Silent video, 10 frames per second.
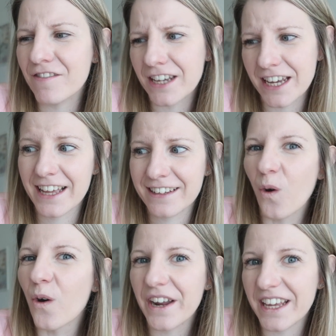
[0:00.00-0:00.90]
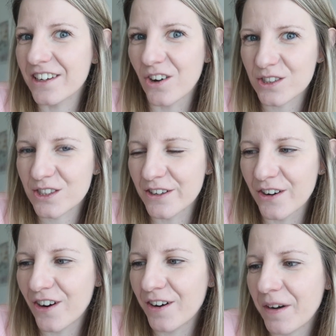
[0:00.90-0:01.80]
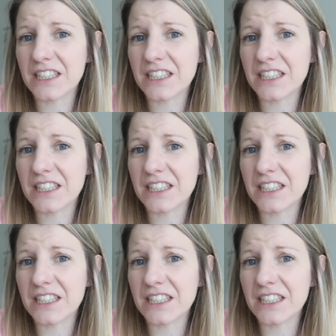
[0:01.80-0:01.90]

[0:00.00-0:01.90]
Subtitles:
Vienna or in Oslo.